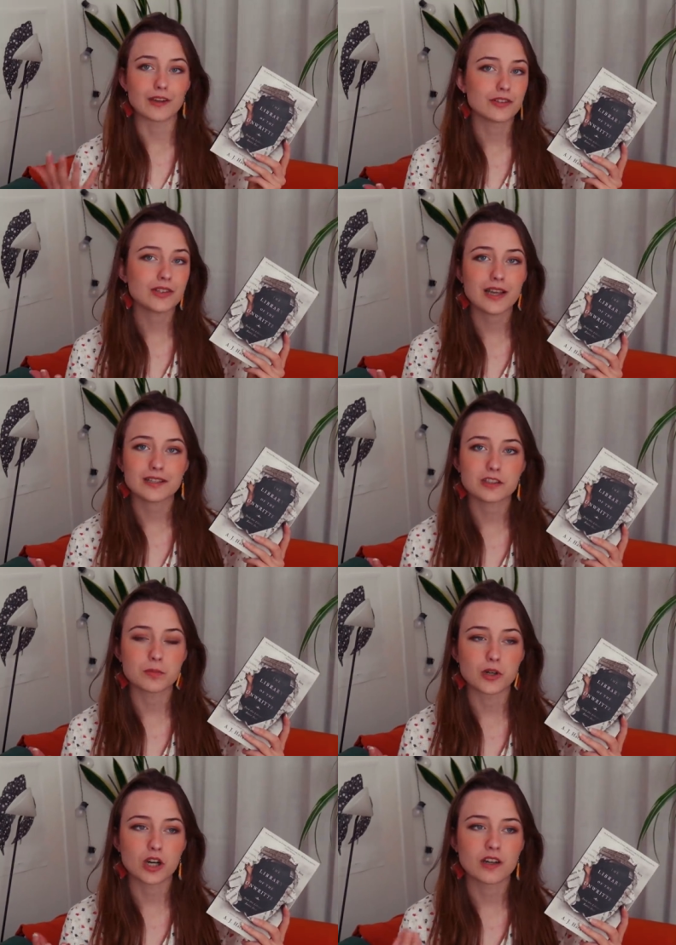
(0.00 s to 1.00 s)
I feel like this
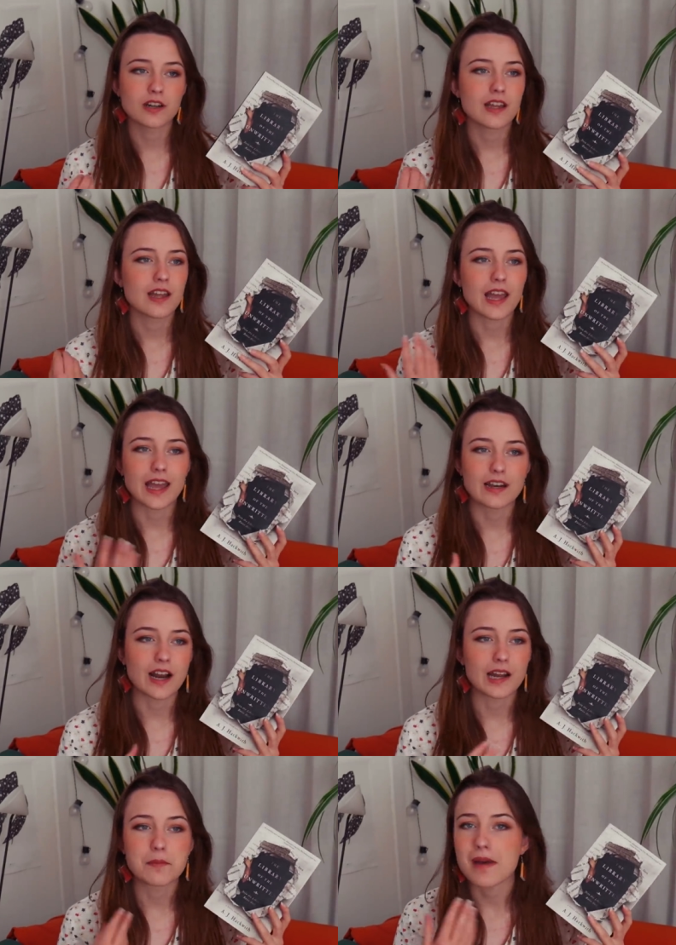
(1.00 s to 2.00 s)
book and
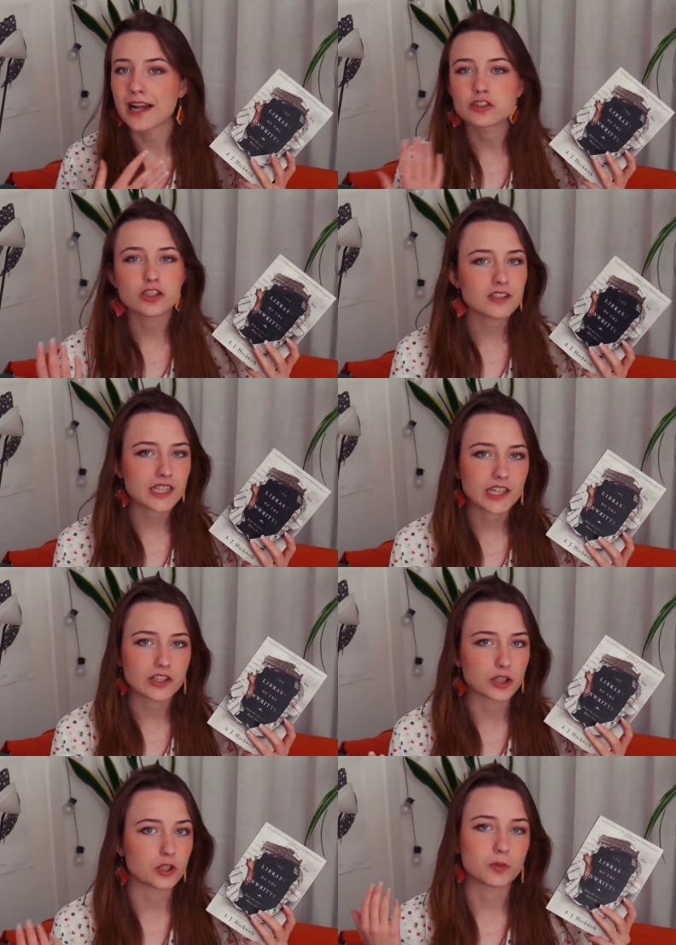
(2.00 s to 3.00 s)
I matched on
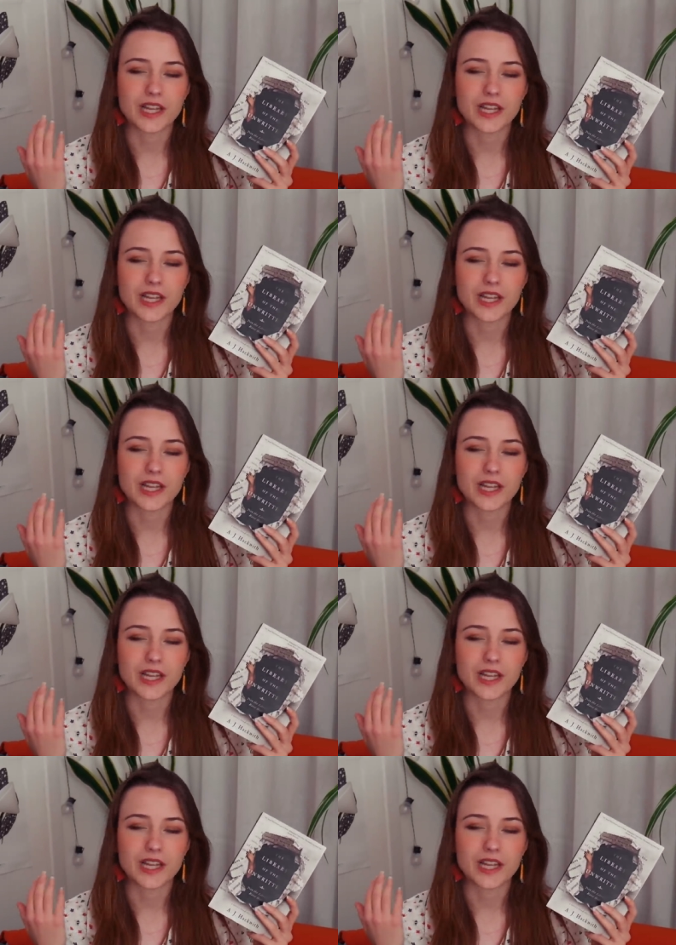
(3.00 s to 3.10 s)
Tinder.